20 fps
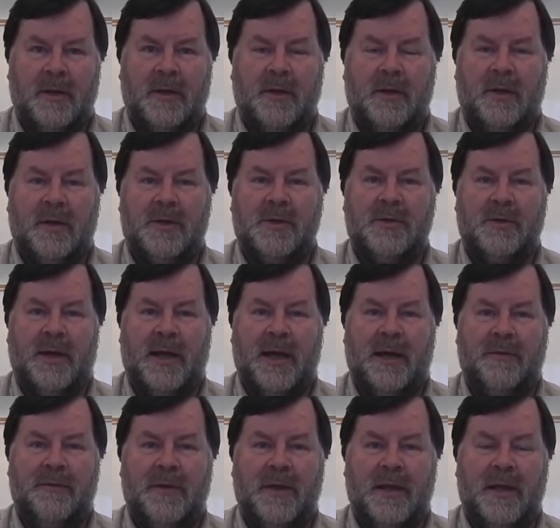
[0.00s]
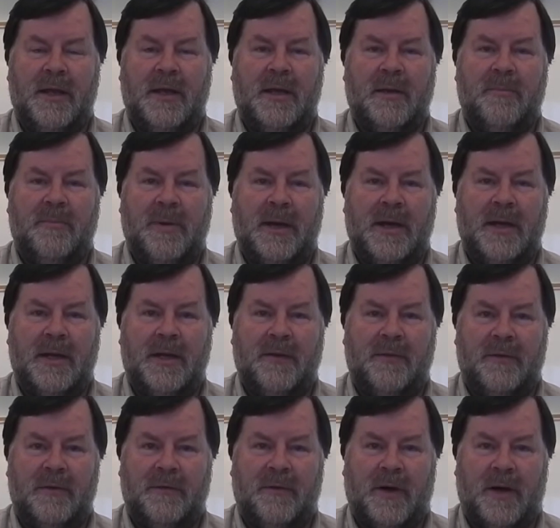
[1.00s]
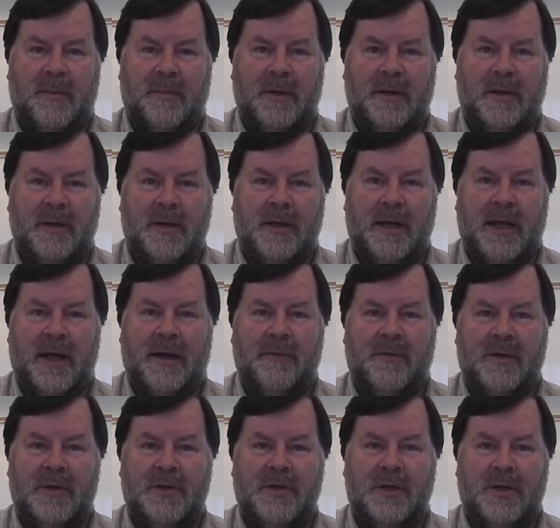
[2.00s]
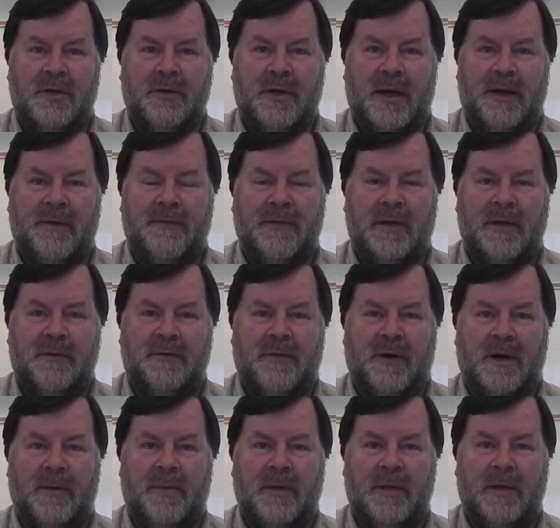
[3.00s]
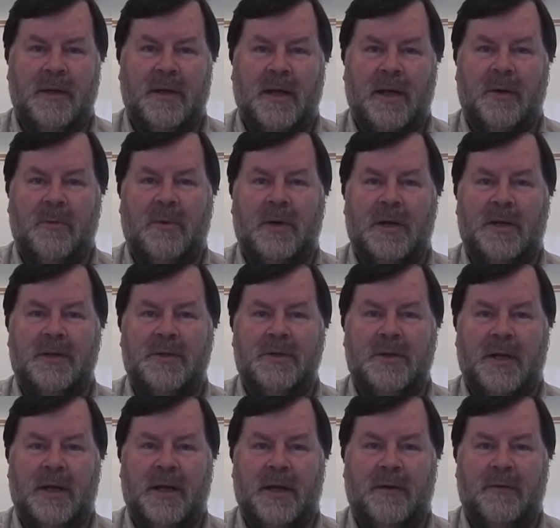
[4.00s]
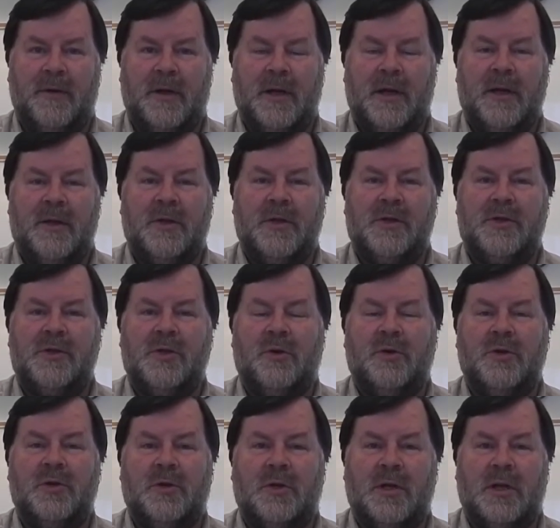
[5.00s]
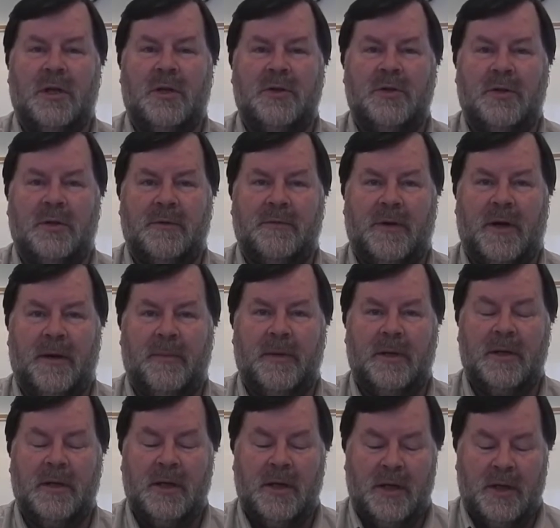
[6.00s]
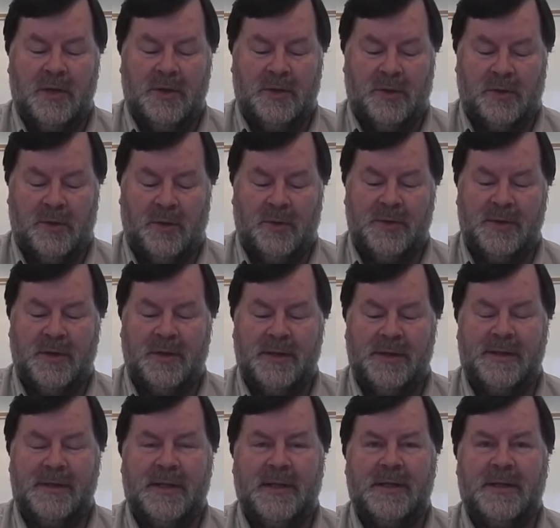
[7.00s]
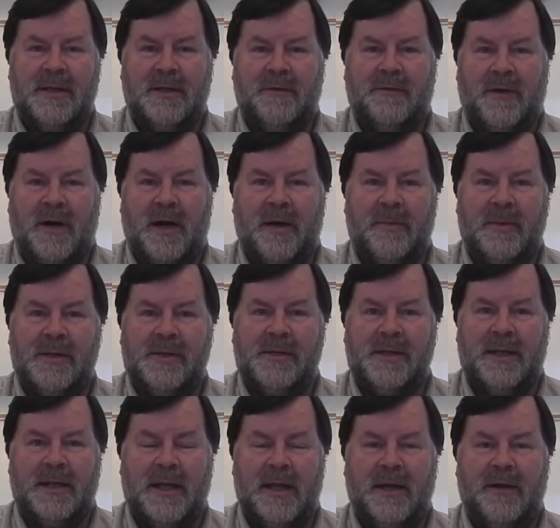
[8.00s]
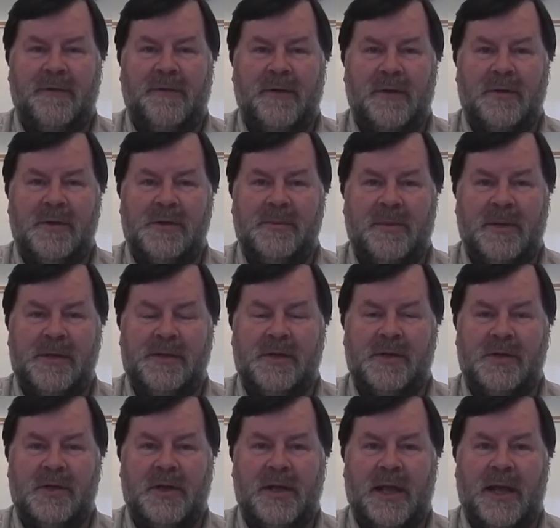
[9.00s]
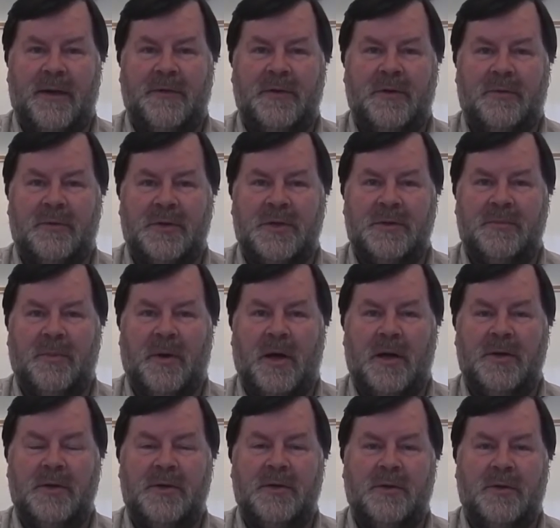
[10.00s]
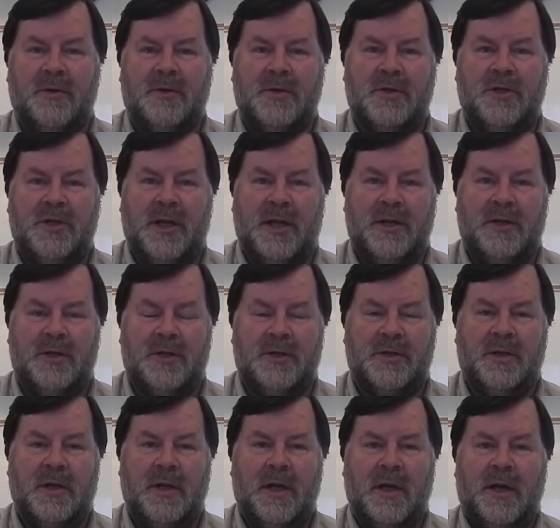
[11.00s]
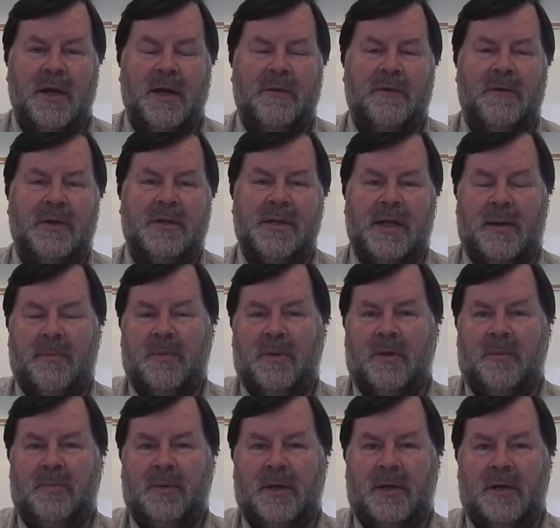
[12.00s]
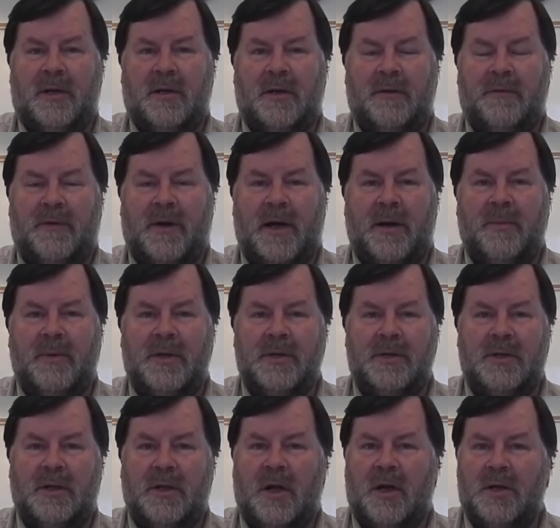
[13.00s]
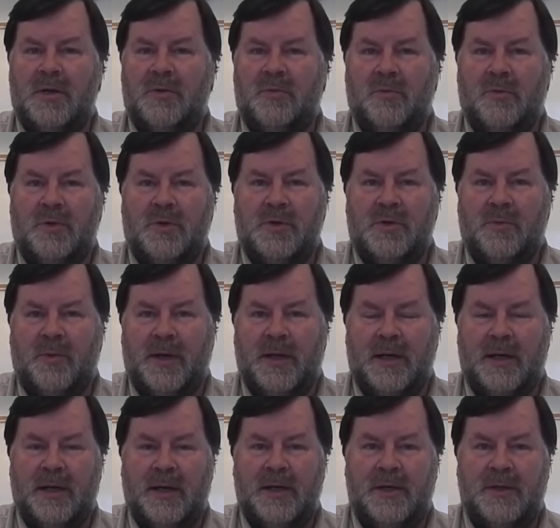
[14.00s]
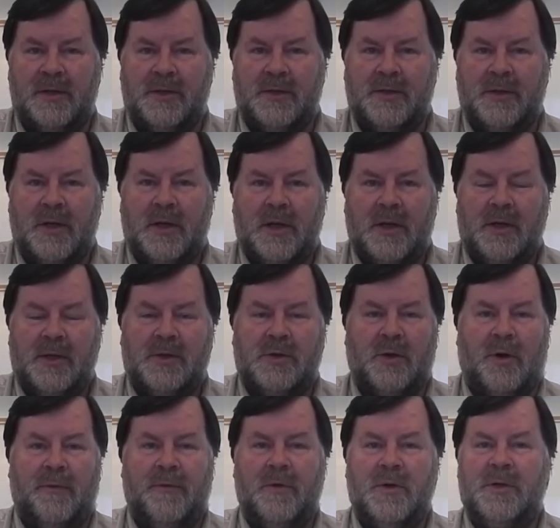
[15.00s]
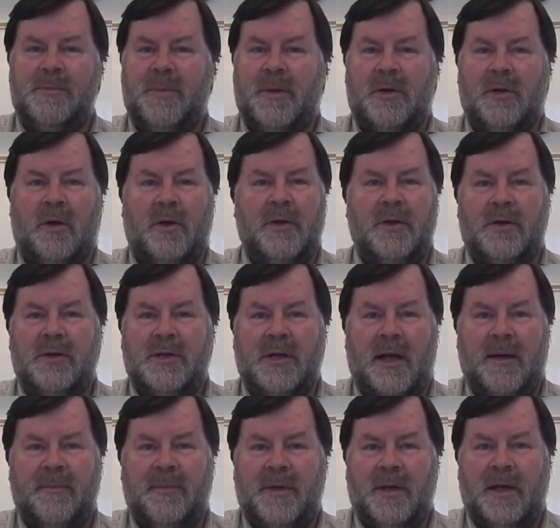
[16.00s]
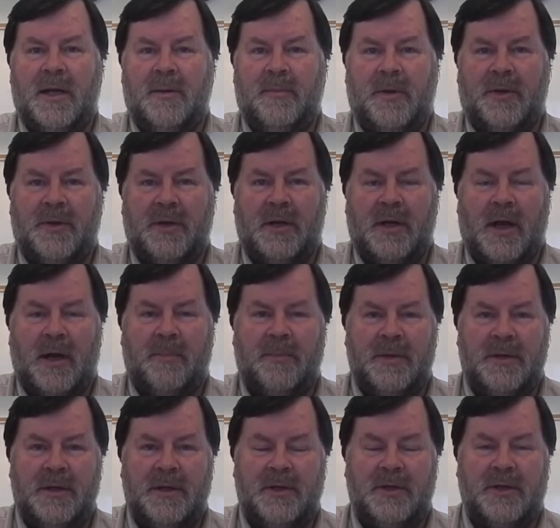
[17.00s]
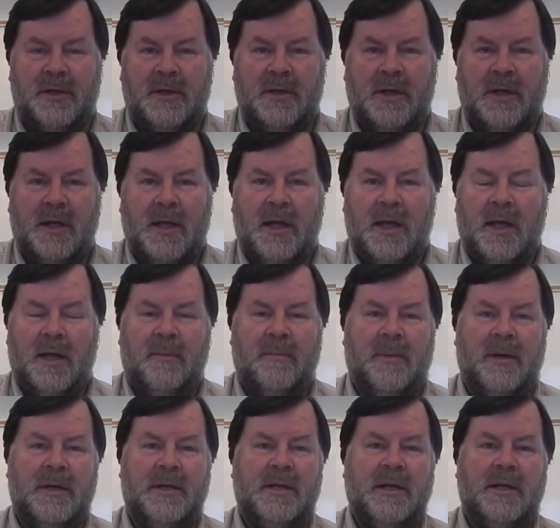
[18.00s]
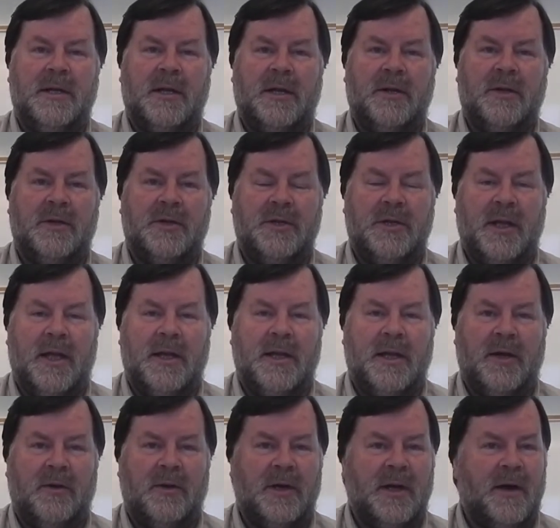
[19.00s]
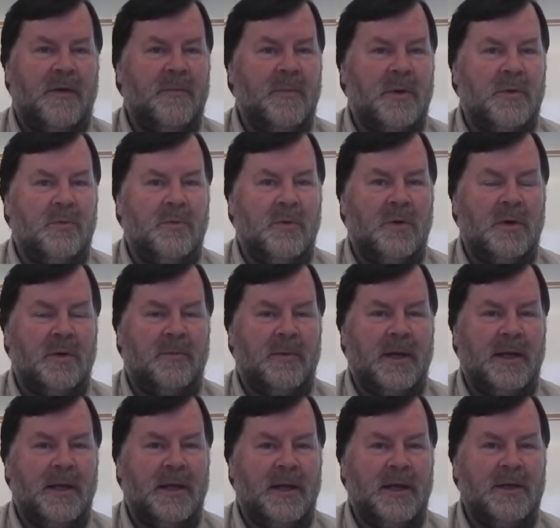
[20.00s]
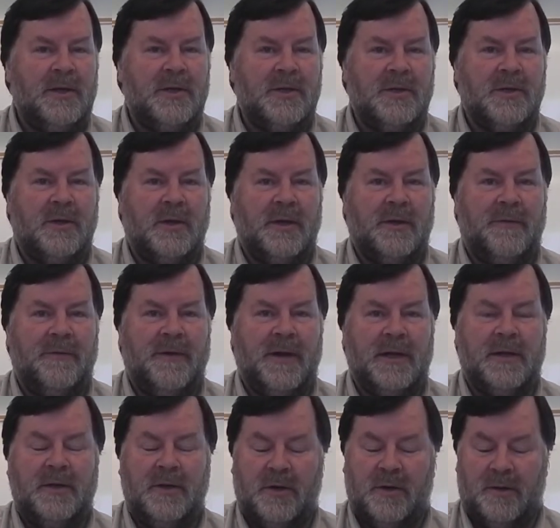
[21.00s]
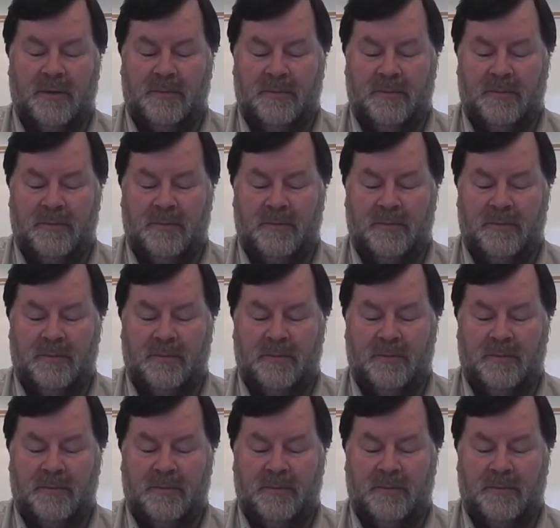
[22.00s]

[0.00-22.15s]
You also have the competitive environment, and you have the geographic environment, and what else do you have? The social cultural environment. So those are the six environments that influence business, and you have to respond to those changes. For example, the political environment is laws, rules, regulations. So if you spend all your time thinking about the competition, but didn't understand how a government rule and regulation is going to affect your